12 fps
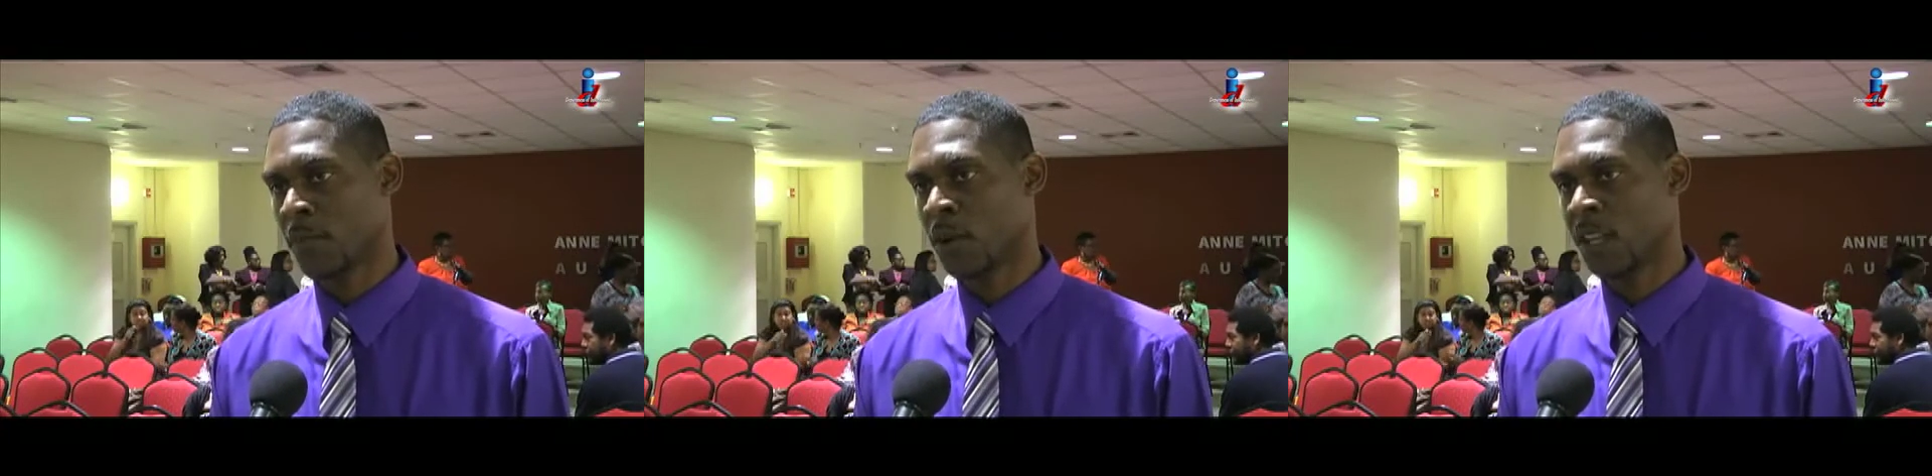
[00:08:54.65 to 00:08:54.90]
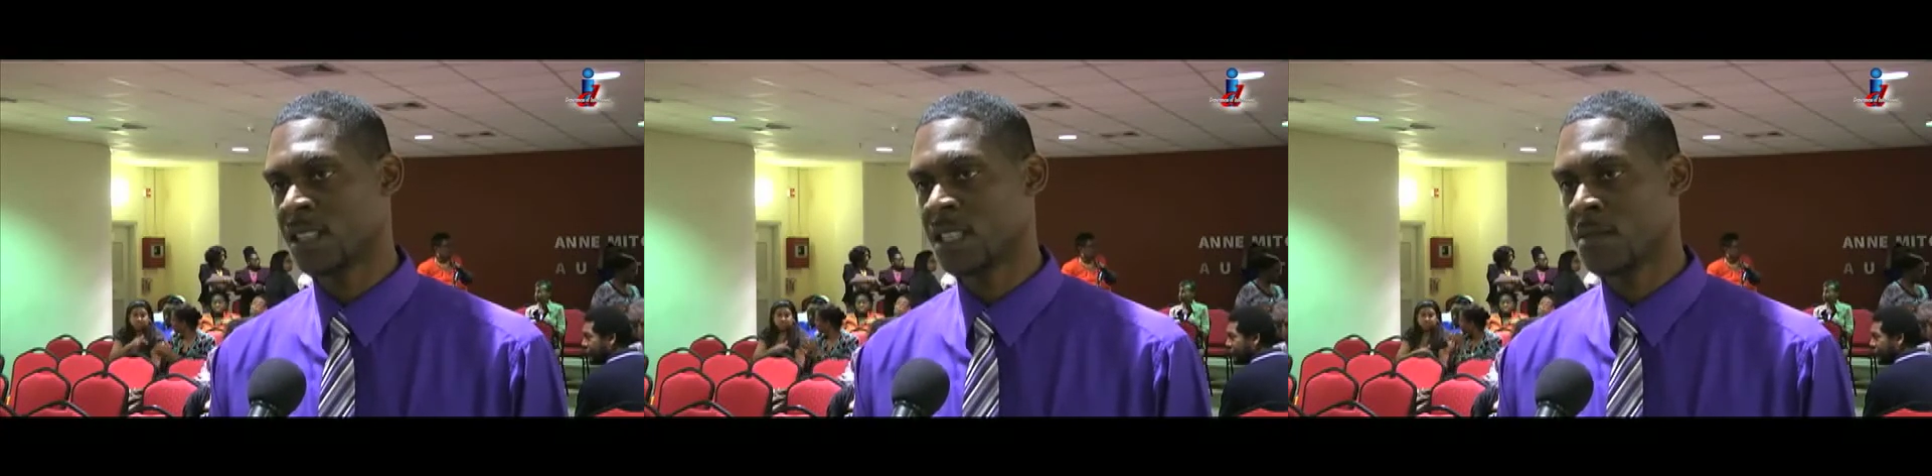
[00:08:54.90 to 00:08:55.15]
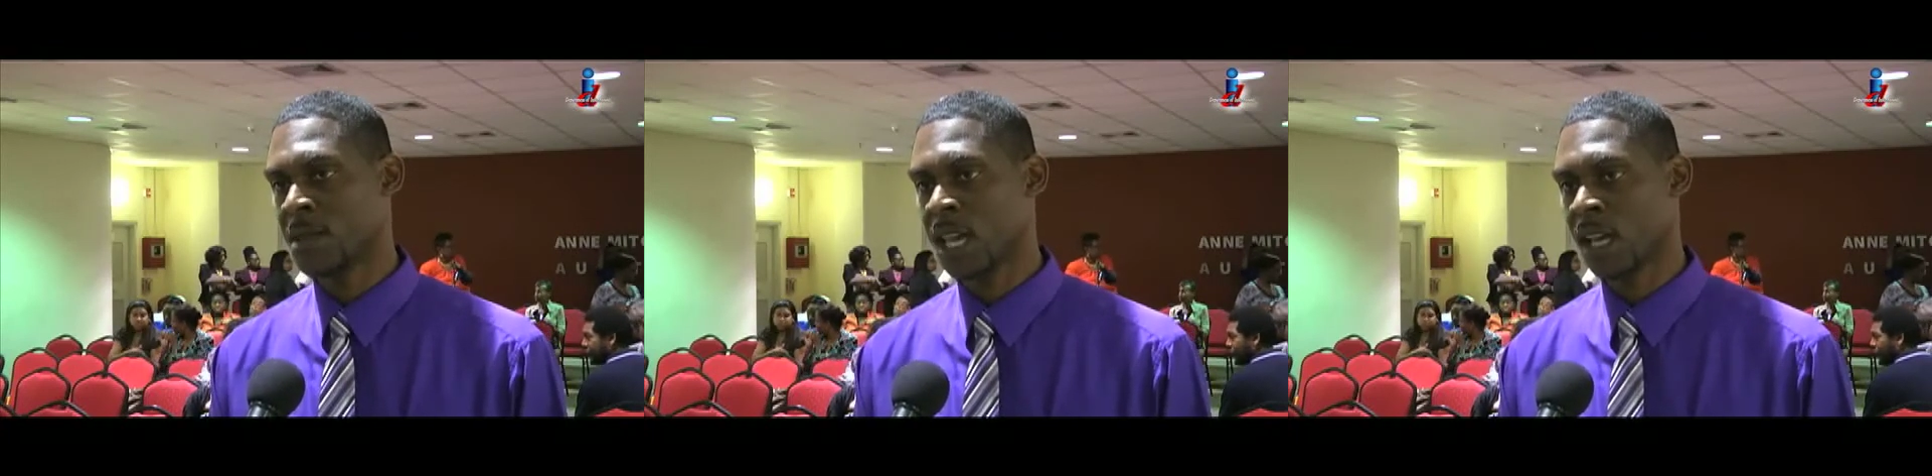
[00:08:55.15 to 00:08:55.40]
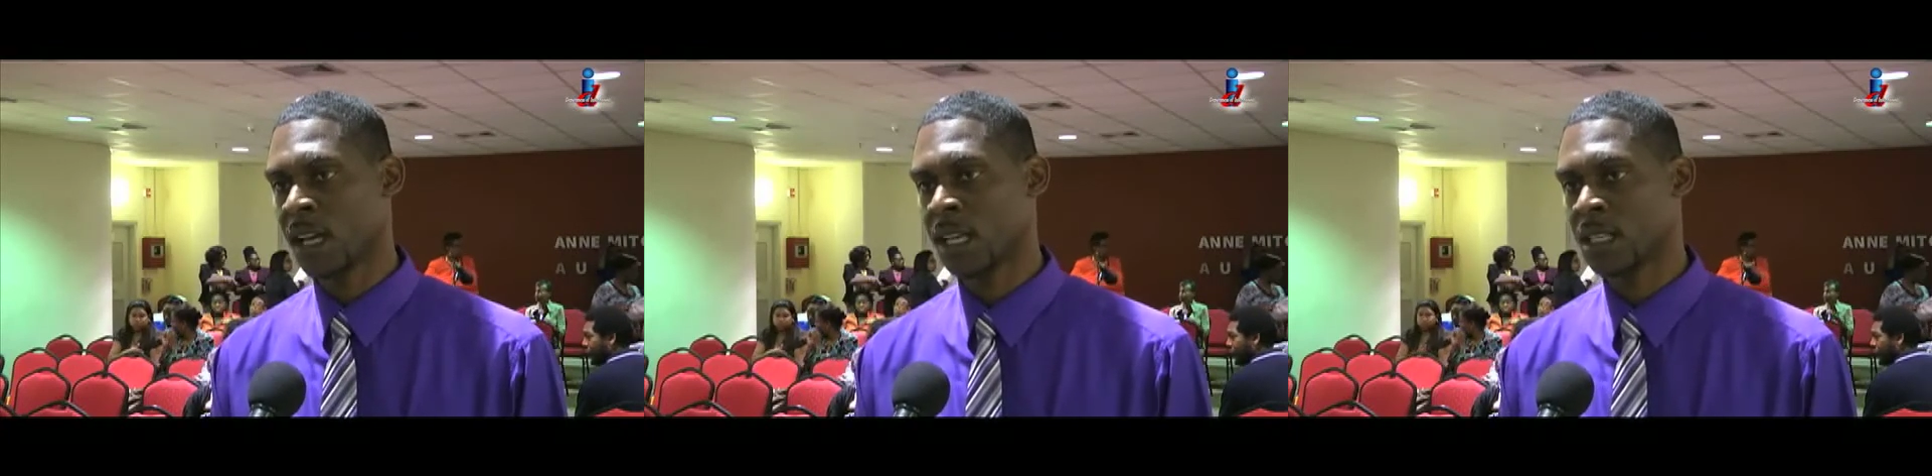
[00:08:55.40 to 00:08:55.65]

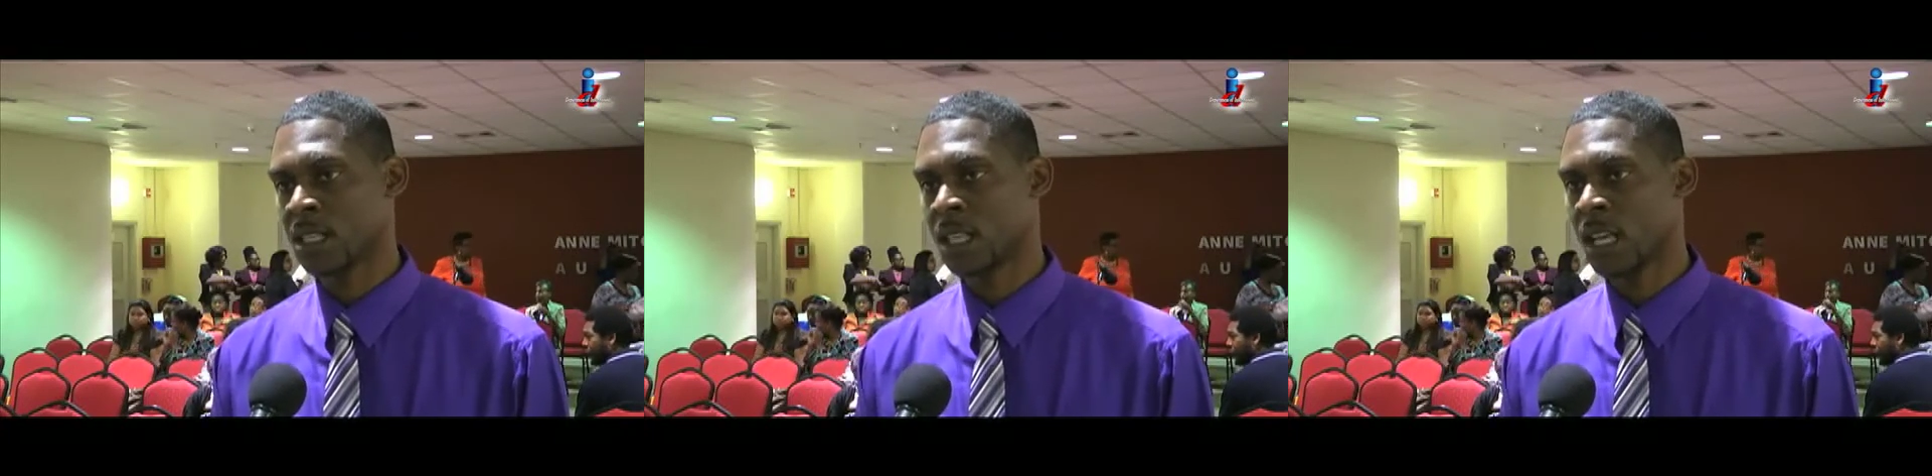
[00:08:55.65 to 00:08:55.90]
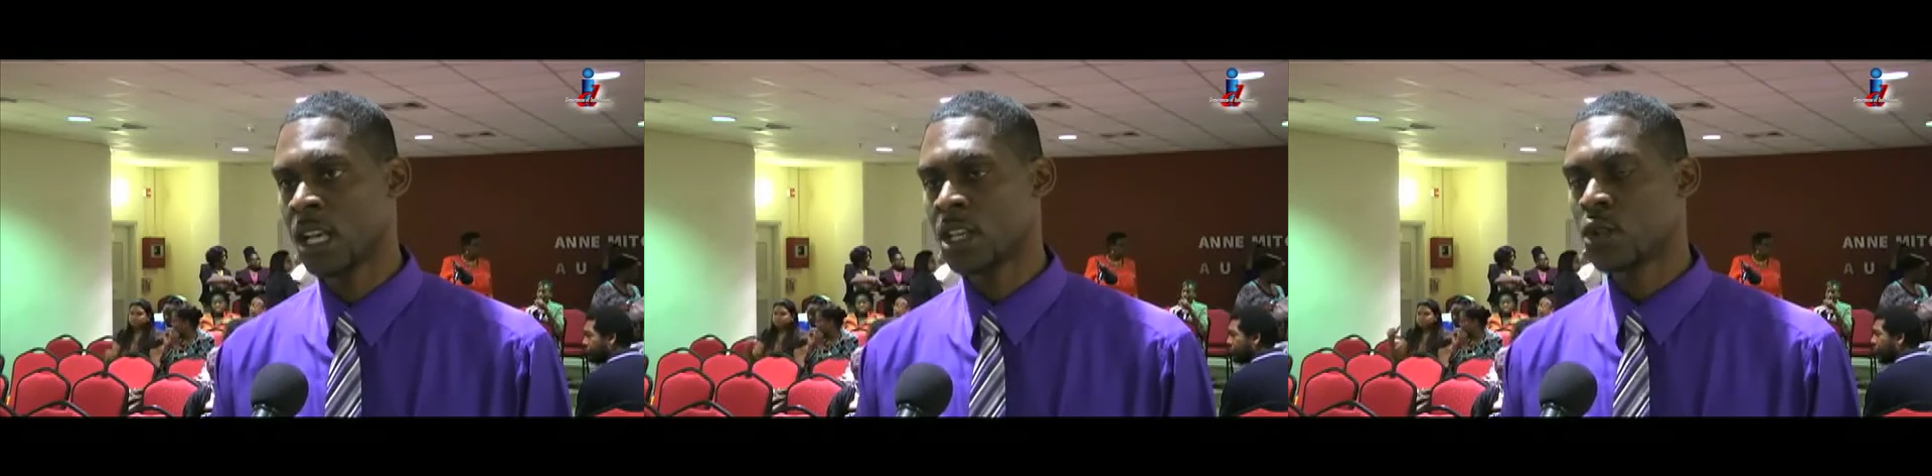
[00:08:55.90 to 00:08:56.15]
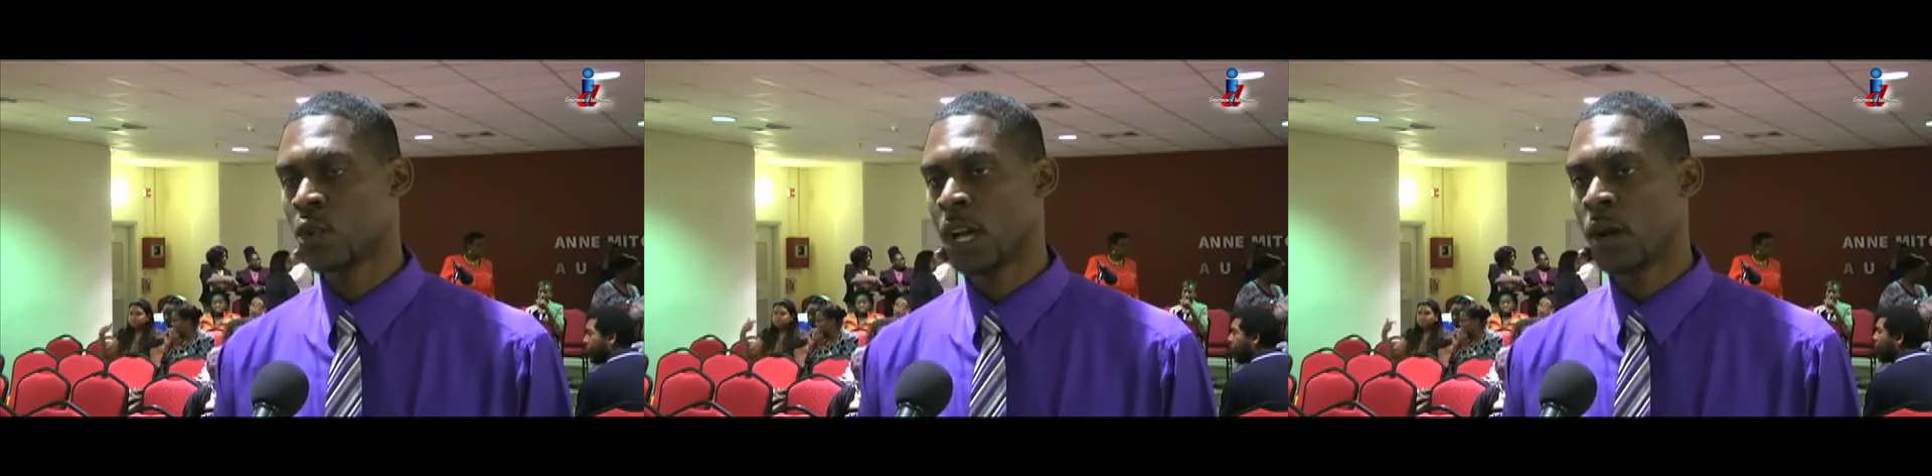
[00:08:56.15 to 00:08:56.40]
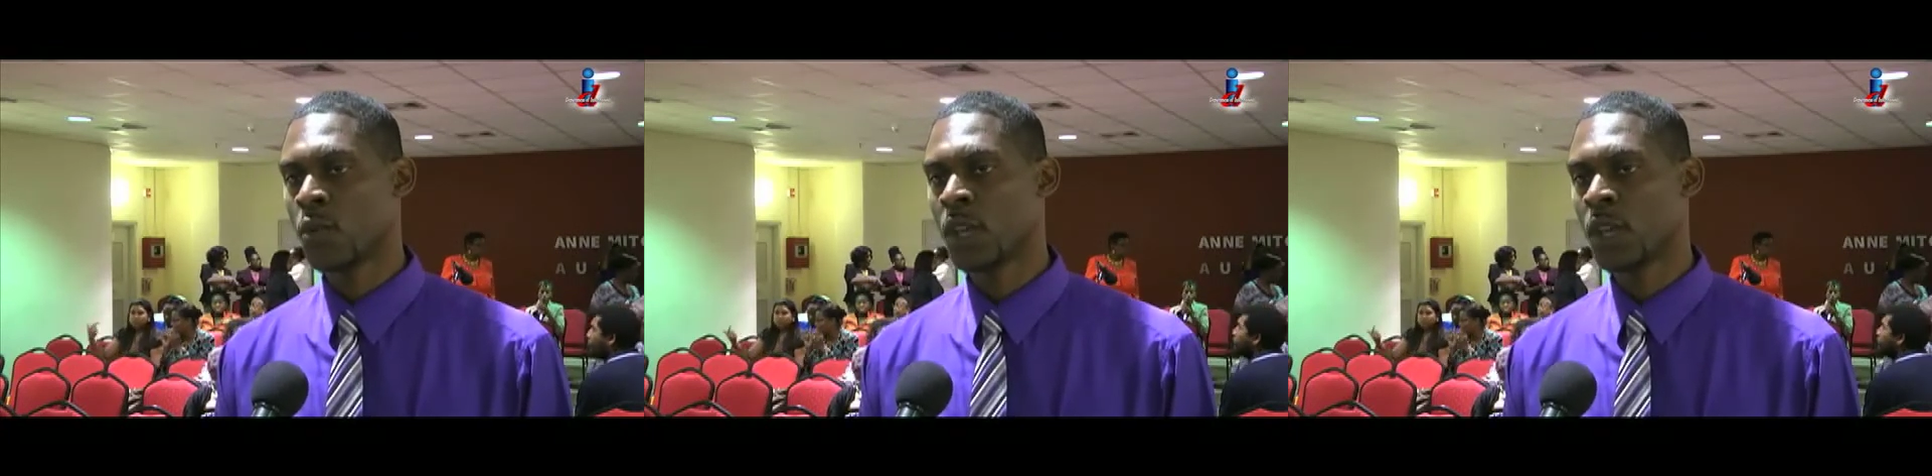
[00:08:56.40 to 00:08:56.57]
policymakers, so that